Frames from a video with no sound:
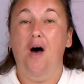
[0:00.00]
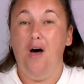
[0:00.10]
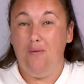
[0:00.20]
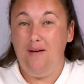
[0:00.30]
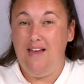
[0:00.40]

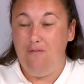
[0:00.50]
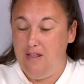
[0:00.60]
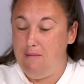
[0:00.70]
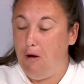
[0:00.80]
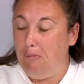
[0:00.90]
Are we giving
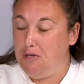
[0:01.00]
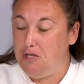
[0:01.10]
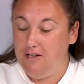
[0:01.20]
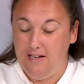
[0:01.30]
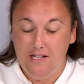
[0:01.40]
them
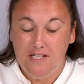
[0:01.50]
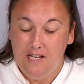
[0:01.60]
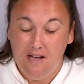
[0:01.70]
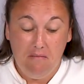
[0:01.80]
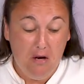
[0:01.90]
opportunities
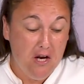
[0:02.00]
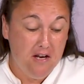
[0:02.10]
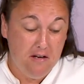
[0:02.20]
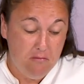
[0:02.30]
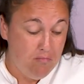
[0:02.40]
to
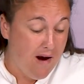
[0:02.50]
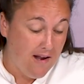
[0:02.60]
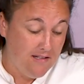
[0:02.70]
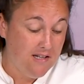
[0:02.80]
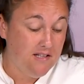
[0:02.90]
learn and
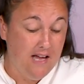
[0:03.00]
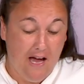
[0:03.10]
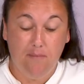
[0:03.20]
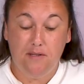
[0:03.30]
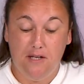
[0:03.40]
practice?
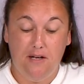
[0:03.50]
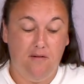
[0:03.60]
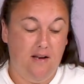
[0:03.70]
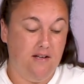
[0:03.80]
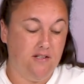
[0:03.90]

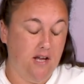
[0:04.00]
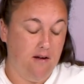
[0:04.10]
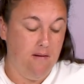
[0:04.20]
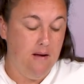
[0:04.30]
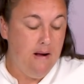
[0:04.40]
Absolutely.
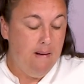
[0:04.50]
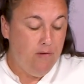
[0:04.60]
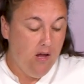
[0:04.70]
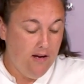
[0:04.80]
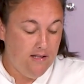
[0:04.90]
So
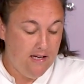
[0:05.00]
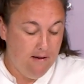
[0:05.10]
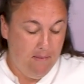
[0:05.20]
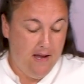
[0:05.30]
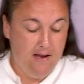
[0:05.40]
the idea
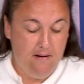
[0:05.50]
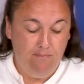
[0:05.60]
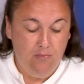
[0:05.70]
being,